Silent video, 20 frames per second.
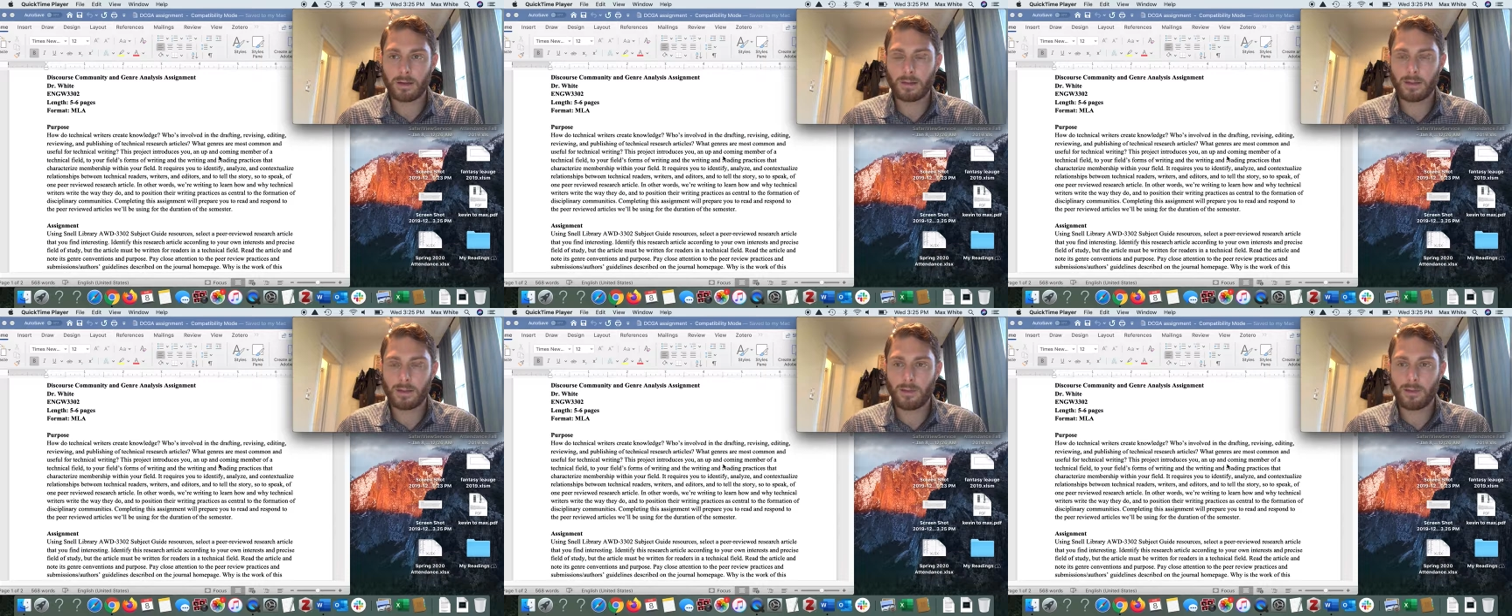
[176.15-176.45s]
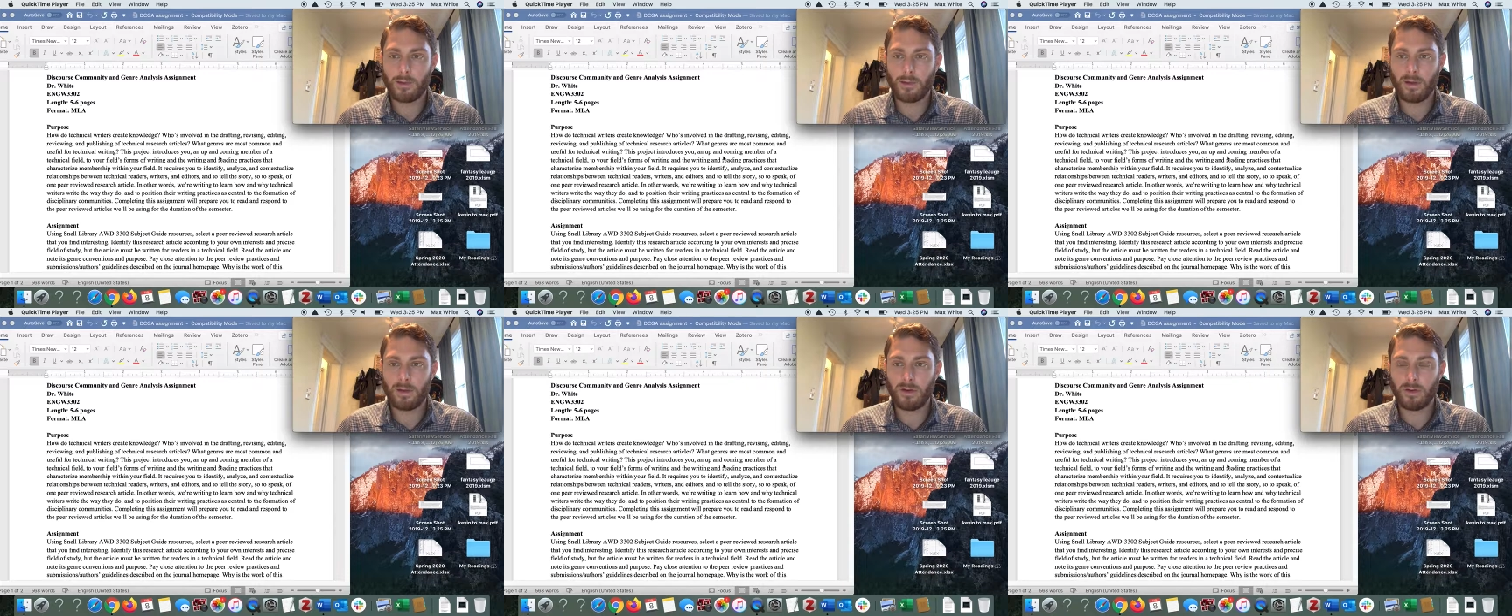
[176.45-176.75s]
that
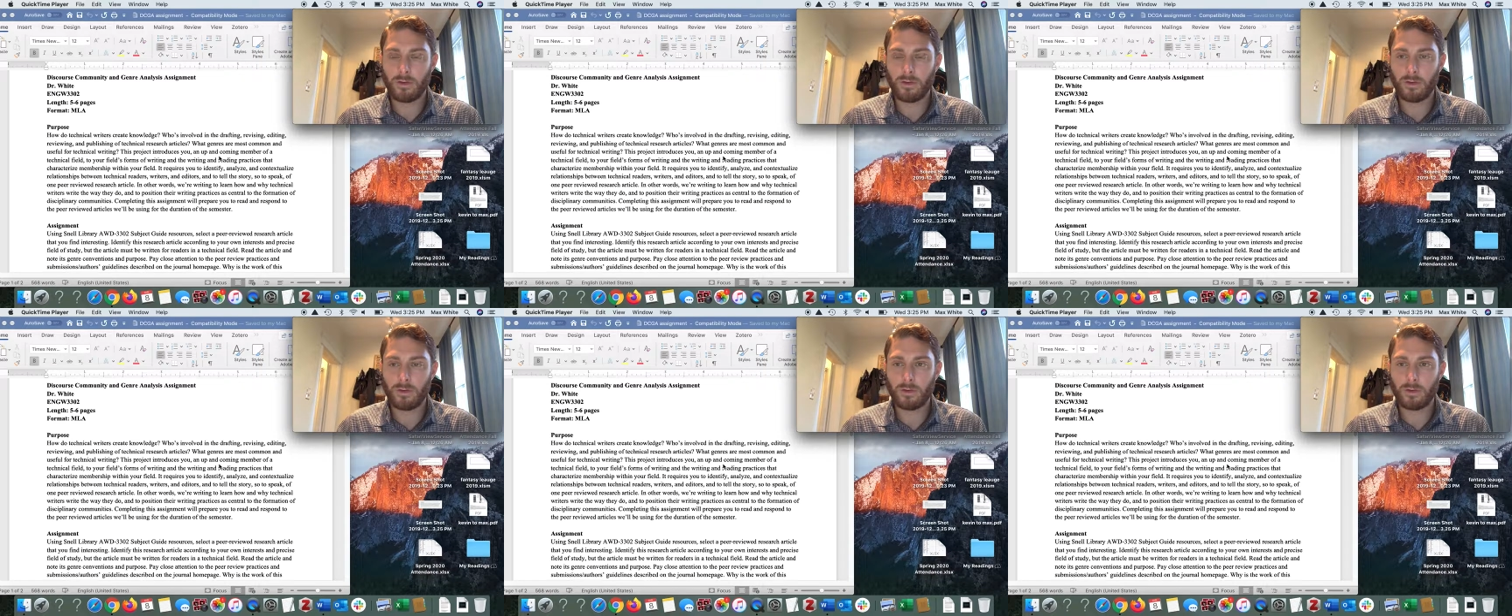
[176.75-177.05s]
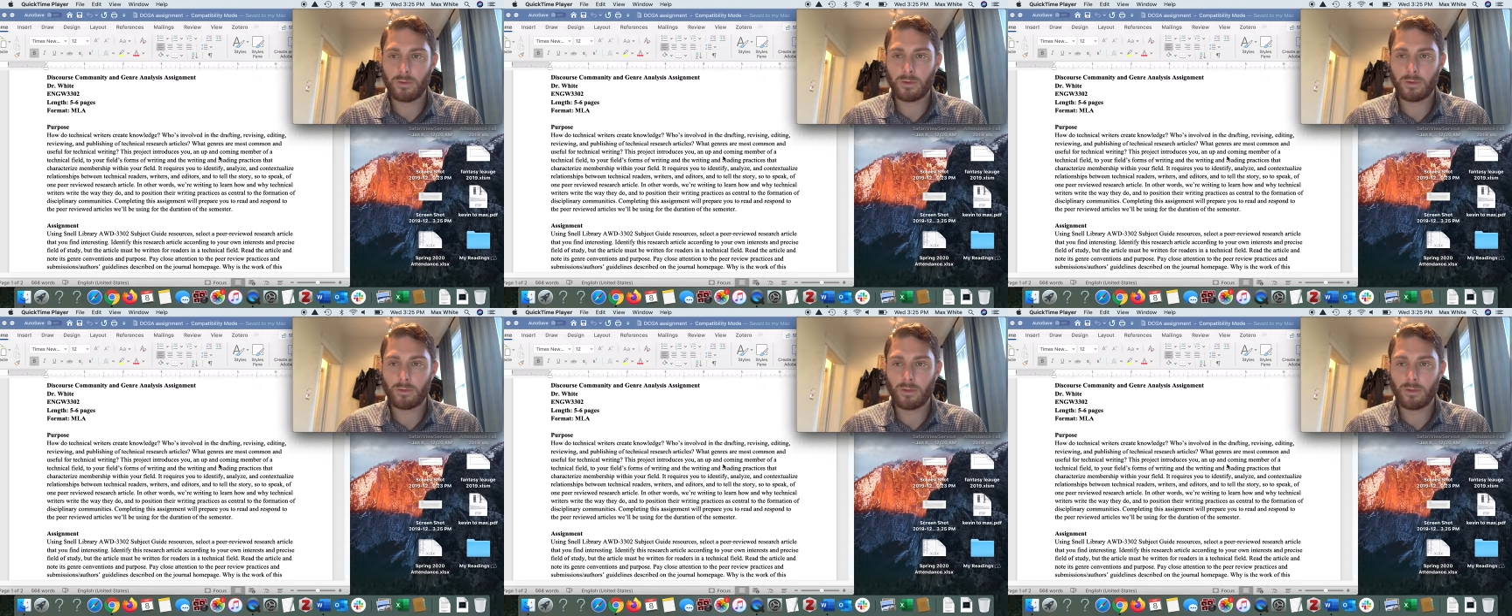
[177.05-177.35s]
we do
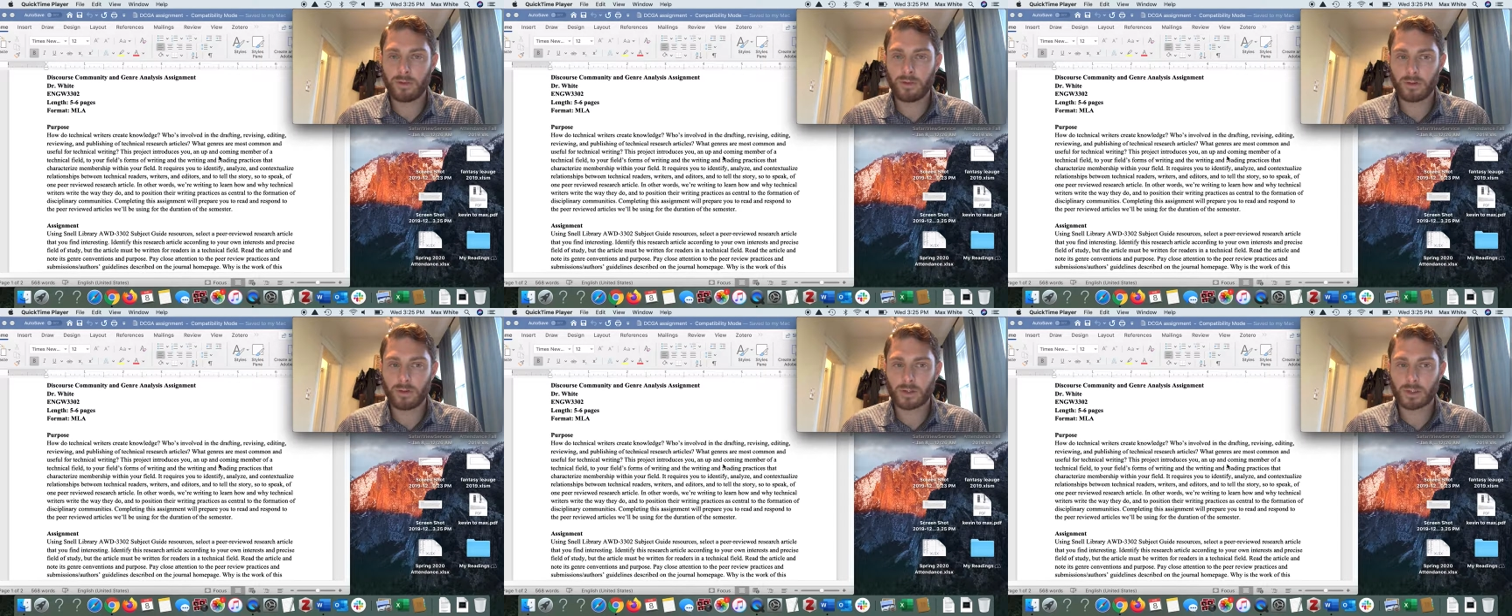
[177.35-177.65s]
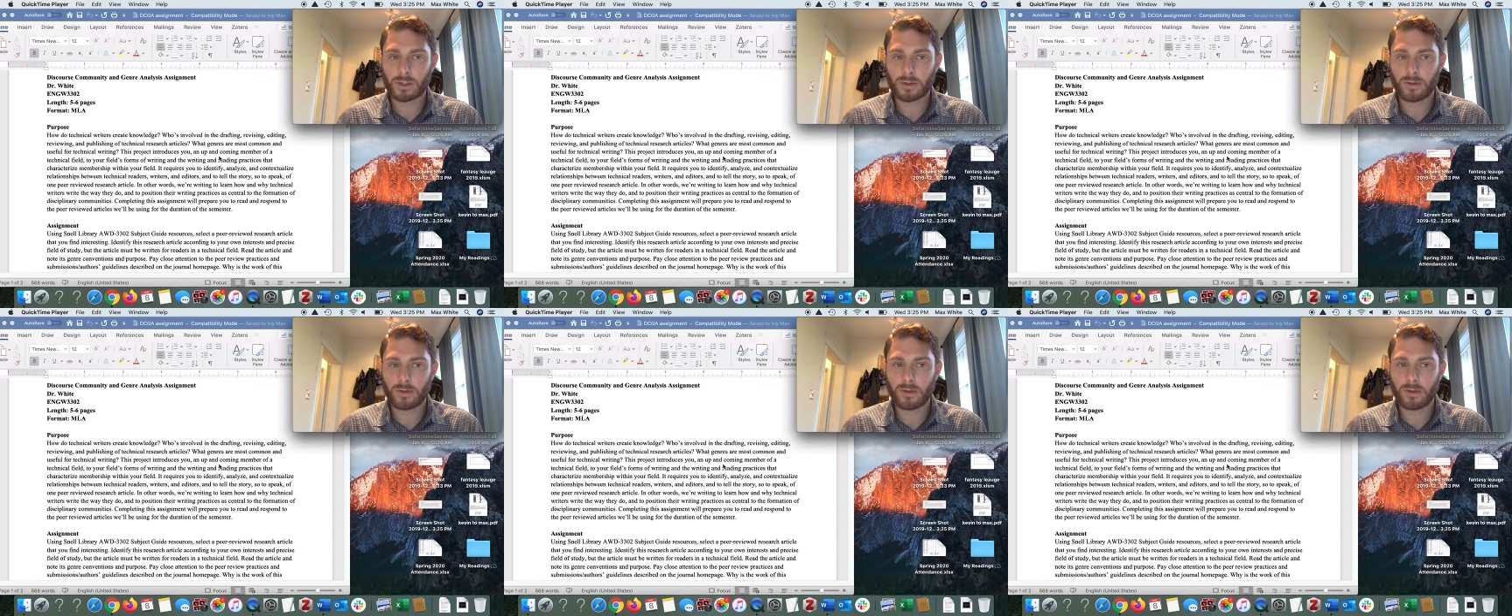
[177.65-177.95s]
with research
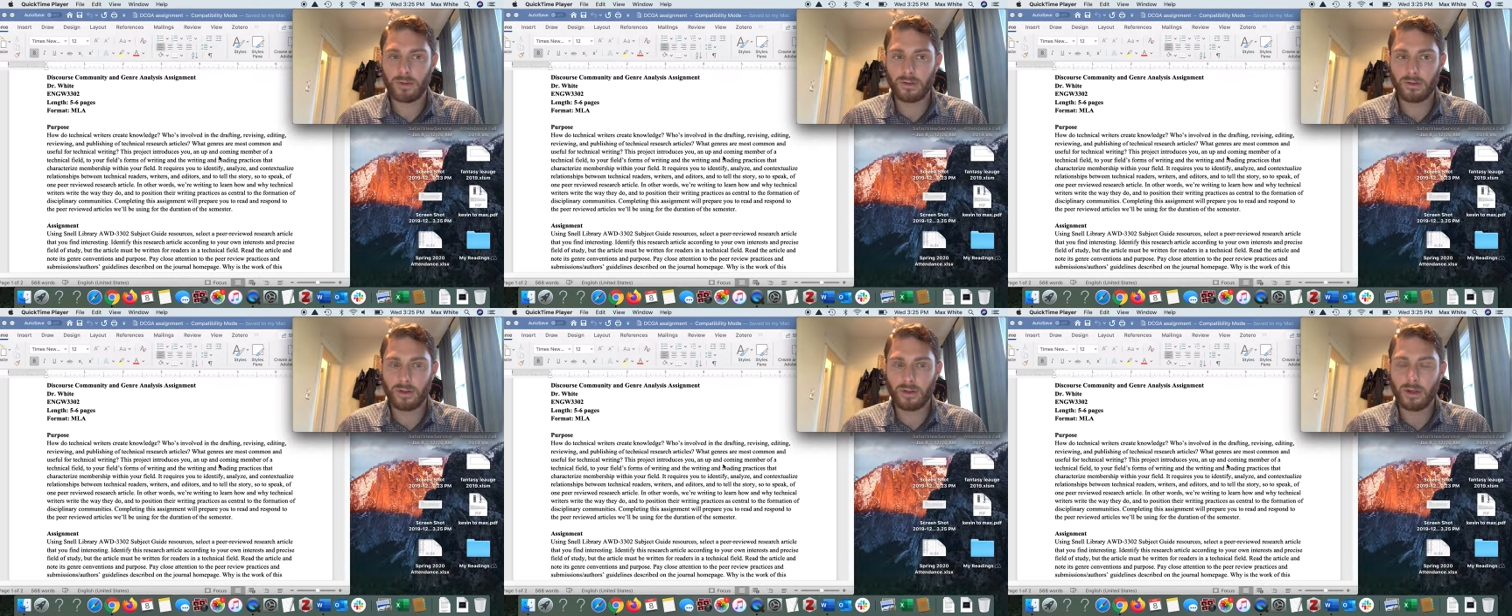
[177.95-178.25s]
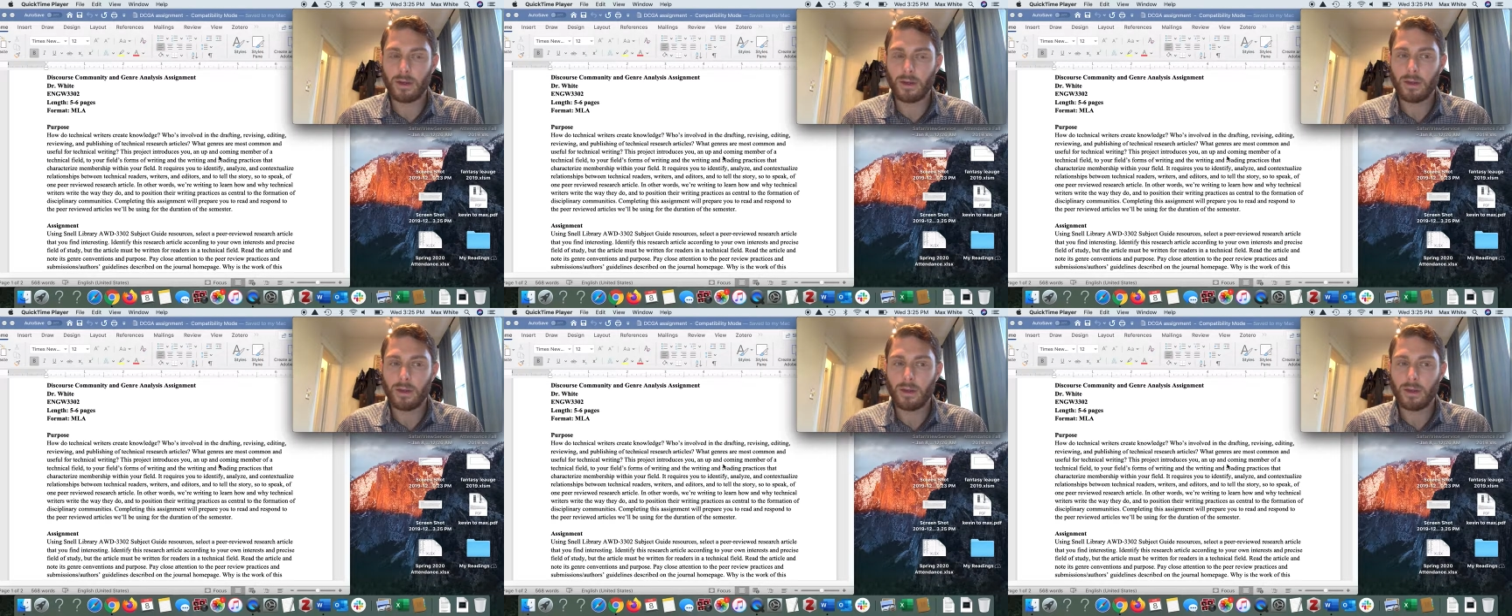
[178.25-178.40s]
sources